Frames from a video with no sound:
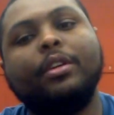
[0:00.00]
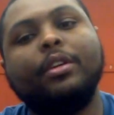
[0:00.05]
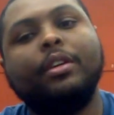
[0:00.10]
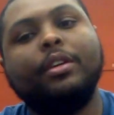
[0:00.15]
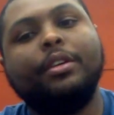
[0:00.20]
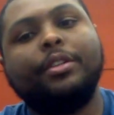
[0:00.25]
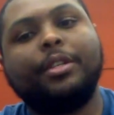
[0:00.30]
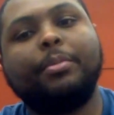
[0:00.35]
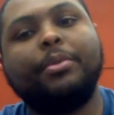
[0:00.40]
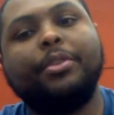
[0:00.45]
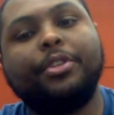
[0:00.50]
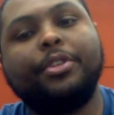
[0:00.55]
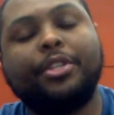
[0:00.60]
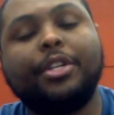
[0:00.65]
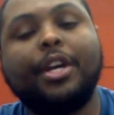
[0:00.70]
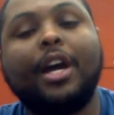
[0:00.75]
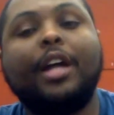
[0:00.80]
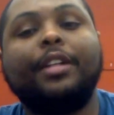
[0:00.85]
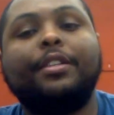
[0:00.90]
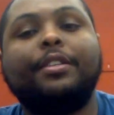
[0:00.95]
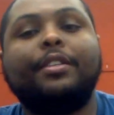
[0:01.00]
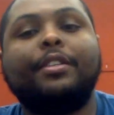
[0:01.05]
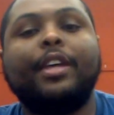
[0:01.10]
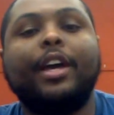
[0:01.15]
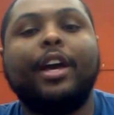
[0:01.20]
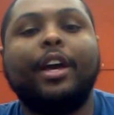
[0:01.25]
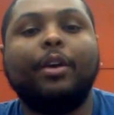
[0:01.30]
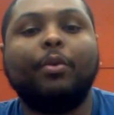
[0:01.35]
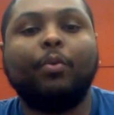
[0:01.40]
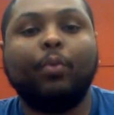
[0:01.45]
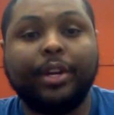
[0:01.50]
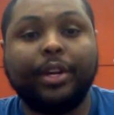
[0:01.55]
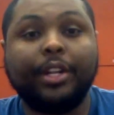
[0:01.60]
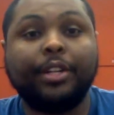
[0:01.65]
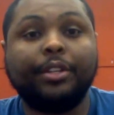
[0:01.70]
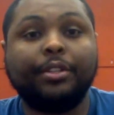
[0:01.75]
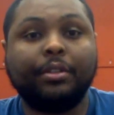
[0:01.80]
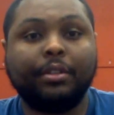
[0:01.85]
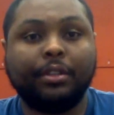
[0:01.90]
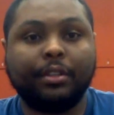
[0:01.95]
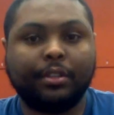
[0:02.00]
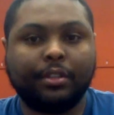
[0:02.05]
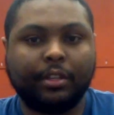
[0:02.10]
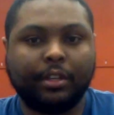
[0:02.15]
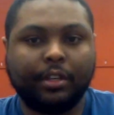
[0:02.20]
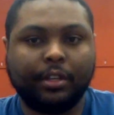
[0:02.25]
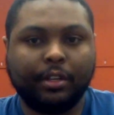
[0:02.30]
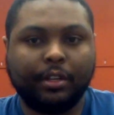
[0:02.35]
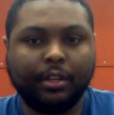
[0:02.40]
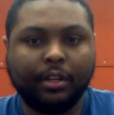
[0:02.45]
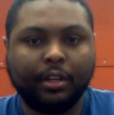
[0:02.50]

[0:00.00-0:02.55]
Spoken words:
some of the shots that went into the scene.